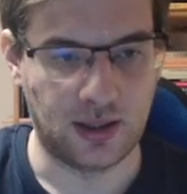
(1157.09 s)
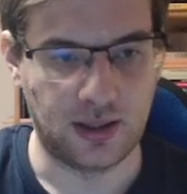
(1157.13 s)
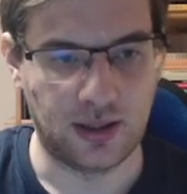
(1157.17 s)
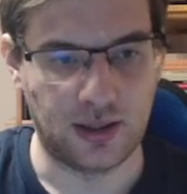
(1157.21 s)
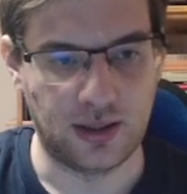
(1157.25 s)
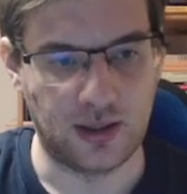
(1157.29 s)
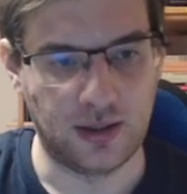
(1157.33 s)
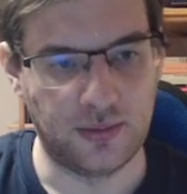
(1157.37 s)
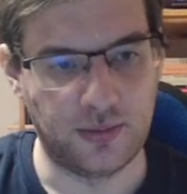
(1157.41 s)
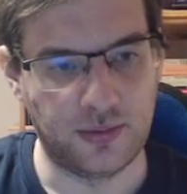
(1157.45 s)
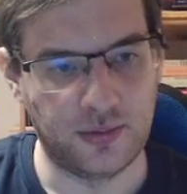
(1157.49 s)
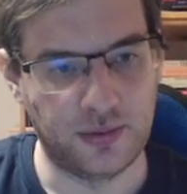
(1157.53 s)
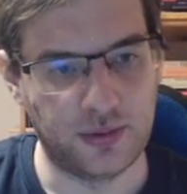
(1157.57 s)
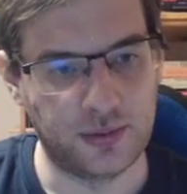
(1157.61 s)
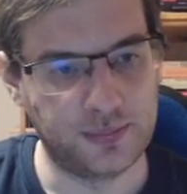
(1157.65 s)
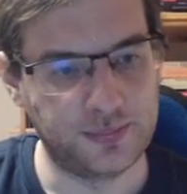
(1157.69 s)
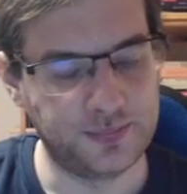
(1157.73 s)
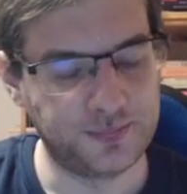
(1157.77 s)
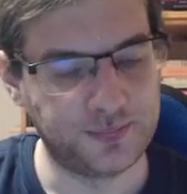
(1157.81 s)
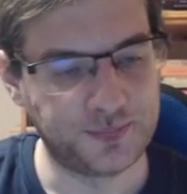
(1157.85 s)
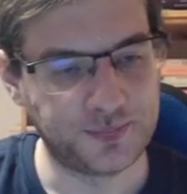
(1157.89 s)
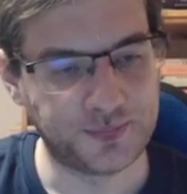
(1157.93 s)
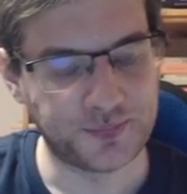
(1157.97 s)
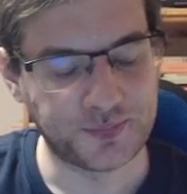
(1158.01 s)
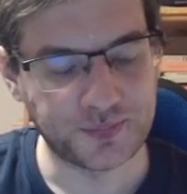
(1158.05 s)
If
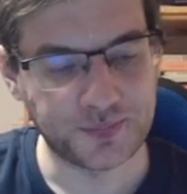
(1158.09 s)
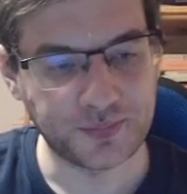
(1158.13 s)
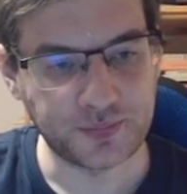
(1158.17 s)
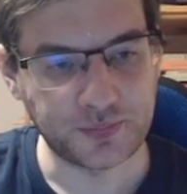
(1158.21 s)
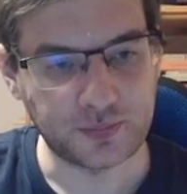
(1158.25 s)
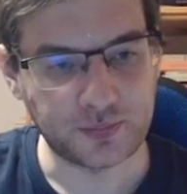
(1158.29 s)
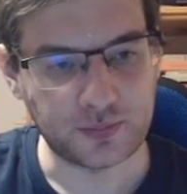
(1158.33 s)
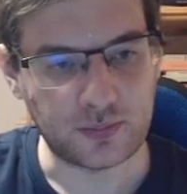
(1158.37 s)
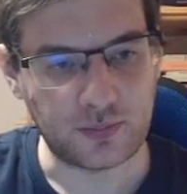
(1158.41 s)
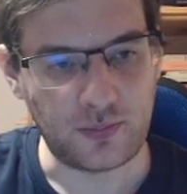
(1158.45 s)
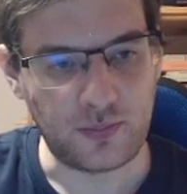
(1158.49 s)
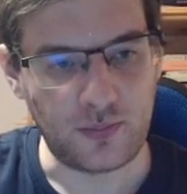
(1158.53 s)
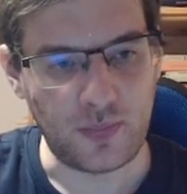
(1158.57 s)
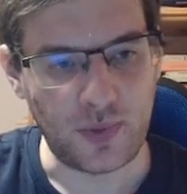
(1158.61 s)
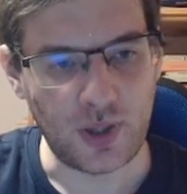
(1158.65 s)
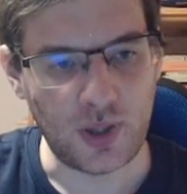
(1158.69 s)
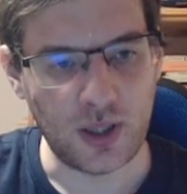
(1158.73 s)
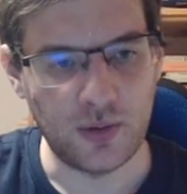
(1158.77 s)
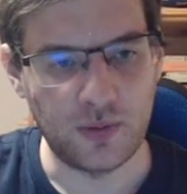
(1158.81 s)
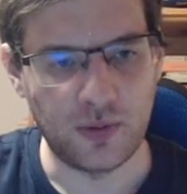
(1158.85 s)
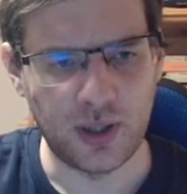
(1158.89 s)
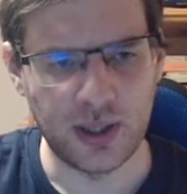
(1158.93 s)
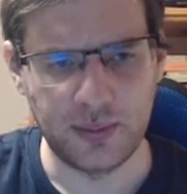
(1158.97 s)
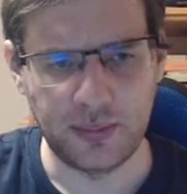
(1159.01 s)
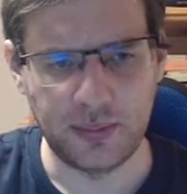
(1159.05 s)

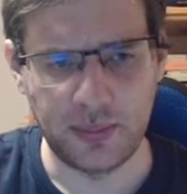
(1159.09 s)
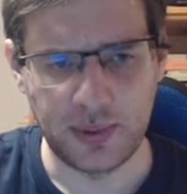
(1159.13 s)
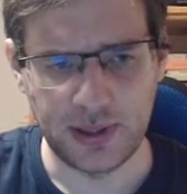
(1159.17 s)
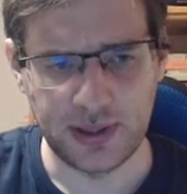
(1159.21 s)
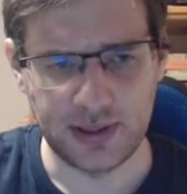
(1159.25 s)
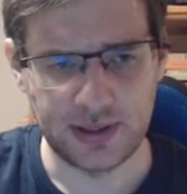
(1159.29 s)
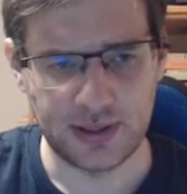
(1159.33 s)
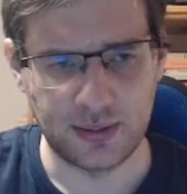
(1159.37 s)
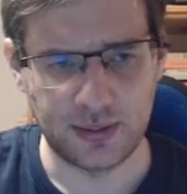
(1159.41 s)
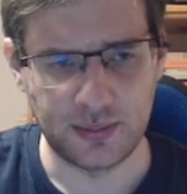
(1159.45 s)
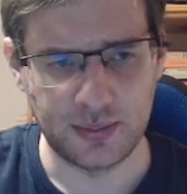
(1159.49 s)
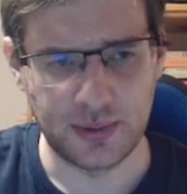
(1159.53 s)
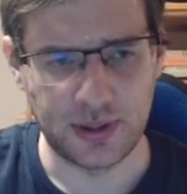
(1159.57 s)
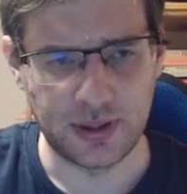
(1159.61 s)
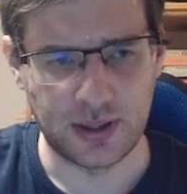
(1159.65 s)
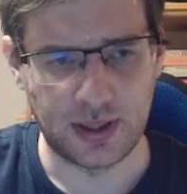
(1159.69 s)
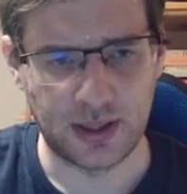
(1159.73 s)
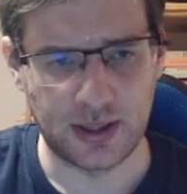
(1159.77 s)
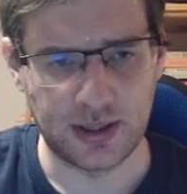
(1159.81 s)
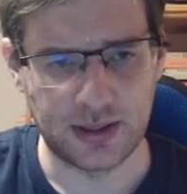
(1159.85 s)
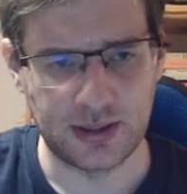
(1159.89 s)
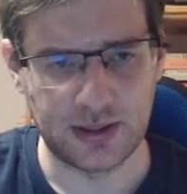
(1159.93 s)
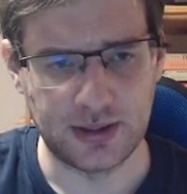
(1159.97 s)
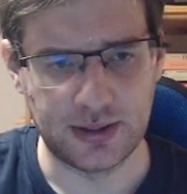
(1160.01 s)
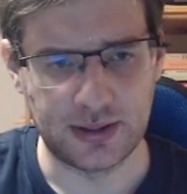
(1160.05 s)
white plays something
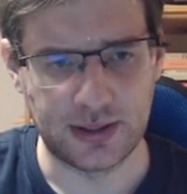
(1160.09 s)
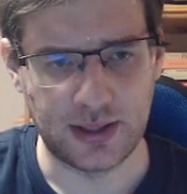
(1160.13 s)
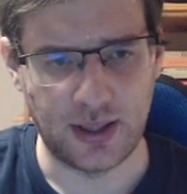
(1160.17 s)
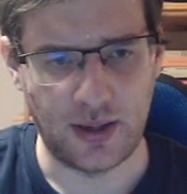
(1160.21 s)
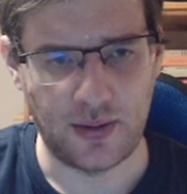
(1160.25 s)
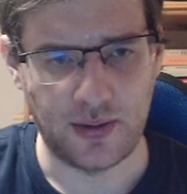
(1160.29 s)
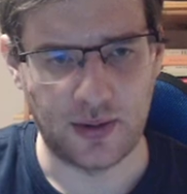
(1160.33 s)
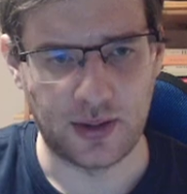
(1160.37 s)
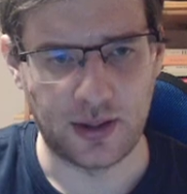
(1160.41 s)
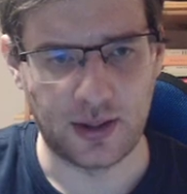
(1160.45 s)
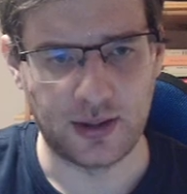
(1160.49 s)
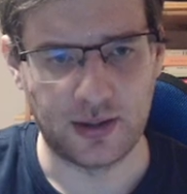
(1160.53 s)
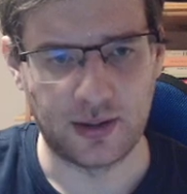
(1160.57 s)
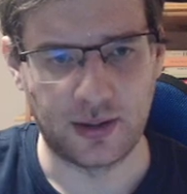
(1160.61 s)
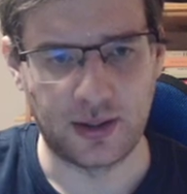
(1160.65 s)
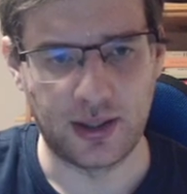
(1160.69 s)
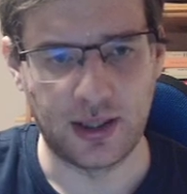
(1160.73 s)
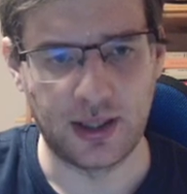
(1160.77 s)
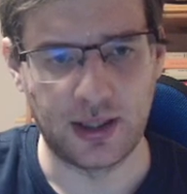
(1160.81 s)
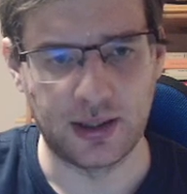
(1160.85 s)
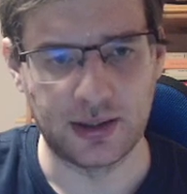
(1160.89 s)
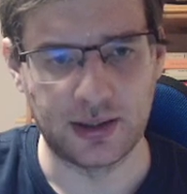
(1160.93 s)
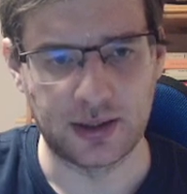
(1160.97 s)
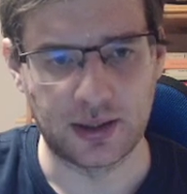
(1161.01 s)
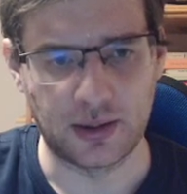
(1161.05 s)
like c7 and the
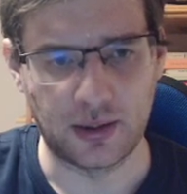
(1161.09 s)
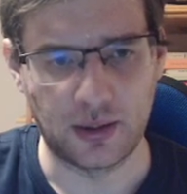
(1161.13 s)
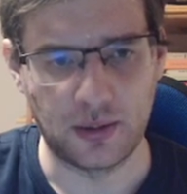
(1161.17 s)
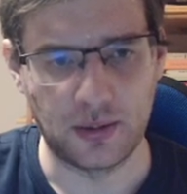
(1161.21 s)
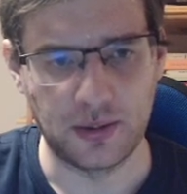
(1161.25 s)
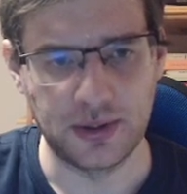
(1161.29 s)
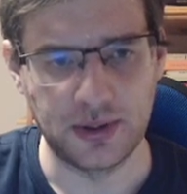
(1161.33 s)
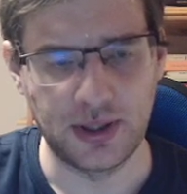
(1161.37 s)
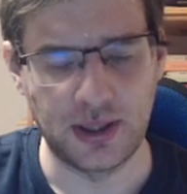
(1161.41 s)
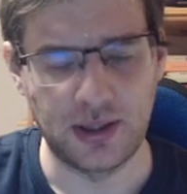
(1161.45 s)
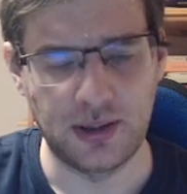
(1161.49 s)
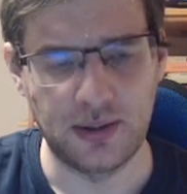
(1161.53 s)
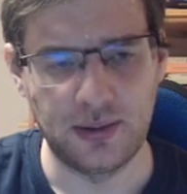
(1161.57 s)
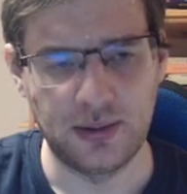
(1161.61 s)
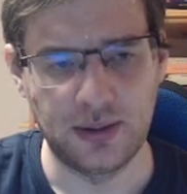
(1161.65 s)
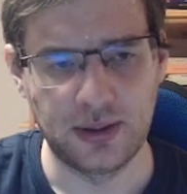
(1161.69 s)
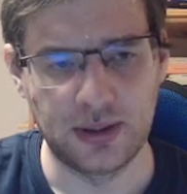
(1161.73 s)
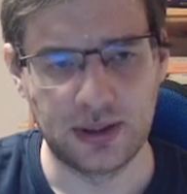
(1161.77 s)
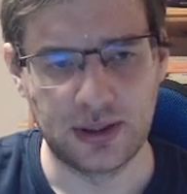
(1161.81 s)
king is close now,